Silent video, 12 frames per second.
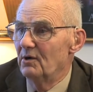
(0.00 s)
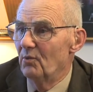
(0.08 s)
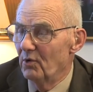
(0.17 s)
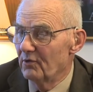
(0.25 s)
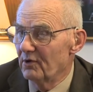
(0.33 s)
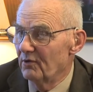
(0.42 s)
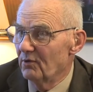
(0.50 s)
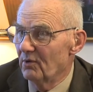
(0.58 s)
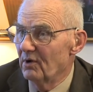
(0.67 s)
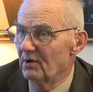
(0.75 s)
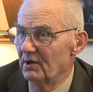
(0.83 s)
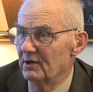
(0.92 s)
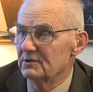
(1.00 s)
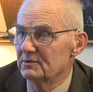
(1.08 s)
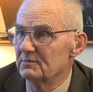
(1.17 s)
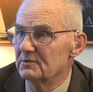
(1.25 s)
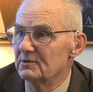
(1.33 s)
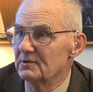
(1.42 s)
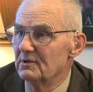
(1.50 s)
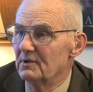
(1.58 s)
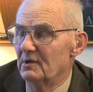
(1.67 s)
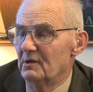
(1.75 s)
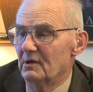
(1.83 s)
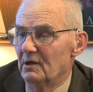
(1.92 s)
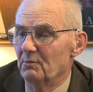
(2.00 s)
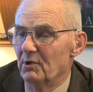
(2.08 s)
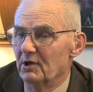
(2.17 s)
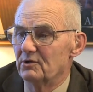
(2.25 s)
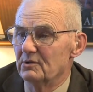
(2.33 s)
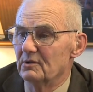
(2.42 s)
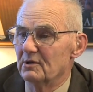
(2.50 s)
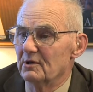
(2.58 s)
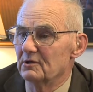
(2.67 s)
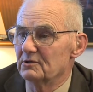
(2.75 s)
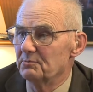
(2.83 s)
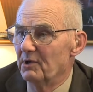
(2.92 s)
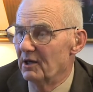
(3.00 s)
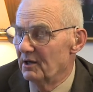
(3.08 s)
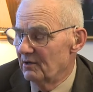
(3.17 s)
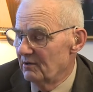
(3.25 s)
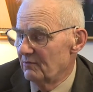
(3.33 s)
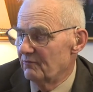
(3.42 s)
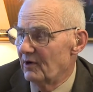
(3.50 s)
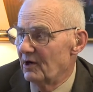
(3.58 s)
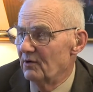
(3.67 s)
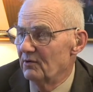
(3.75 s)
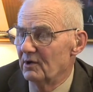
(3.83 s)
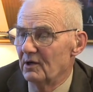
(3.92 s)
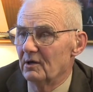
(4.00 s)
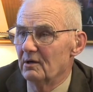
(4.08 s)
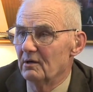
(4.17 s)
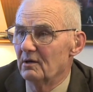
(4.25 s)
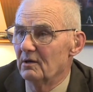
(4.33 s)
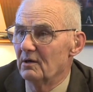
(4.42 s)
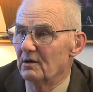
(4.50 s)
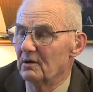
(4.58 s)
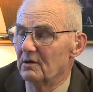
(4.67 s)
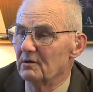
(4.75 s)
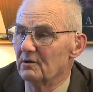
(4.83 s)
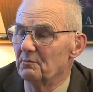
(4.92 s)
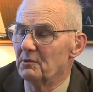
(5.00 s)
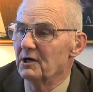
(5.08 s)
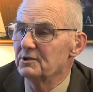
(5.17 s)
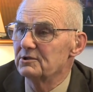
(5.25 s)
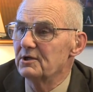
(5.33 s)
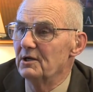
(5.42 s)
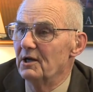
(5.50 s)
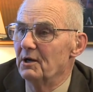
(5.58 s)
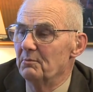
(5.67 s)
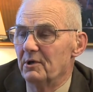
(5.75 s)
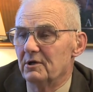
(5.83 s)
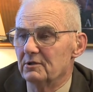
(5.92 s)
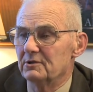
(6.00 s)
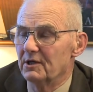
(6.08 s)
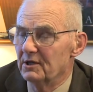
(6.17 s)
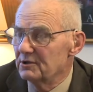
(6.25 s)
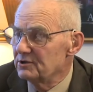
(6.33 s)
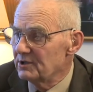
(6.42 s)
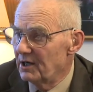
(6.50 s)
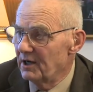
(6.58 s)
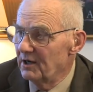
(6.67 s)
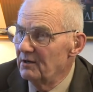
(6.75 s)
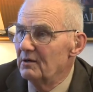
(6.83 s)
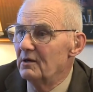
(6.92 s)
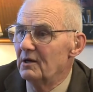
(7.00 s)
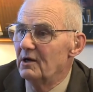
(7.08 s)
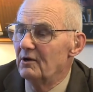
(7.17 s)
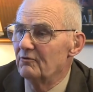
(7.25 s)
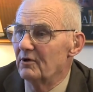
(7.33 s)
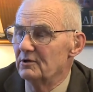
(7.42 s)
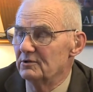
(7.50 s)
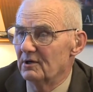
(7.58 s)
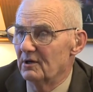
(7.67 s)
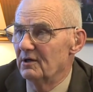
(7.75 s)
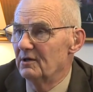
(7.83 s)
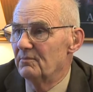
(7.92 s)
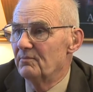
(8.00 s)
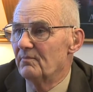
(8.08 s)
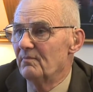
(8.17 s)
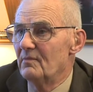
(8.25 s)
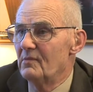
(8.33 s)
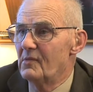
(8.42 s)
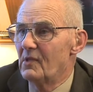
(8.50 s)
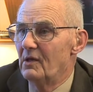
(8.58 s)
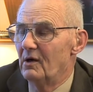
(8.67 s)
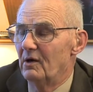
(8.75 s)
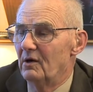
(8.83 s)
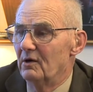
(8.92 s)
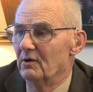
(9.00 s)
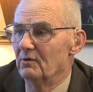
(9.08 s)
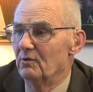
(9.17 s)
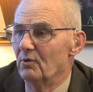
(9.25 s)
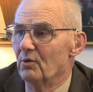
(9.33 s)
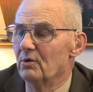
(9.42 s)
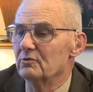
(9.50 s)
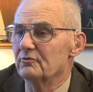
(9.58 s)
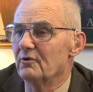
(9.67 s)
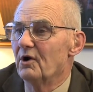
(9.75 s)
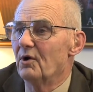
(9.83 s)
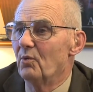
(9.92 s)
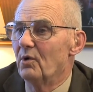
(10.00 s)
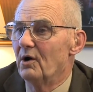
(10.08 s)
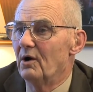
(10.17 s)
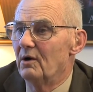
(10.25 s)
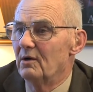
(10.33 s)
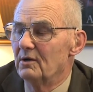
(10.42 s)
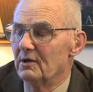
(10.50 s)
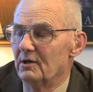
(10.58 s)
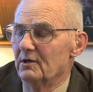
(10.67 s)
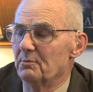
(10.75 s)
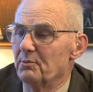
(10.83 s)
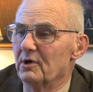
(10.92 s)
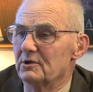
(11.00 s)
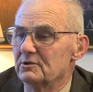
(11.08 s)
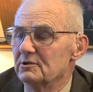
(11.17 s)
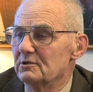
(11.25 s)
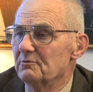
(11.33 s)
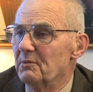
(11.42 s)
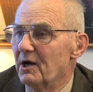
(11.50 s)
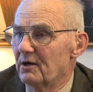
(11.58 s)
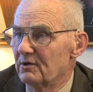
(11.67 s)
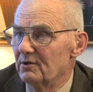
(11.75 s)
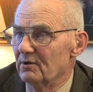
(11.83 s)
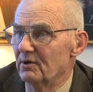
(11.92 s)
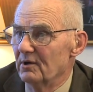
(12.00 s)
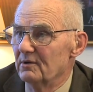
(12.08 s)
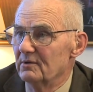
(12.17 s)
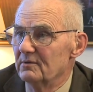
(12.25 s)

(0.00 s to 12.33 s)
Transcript: with other organisms. I mentioned that it's been found in uh, the mycelium, in, inside fungi. Uh, grows very well in the presence of bacteria.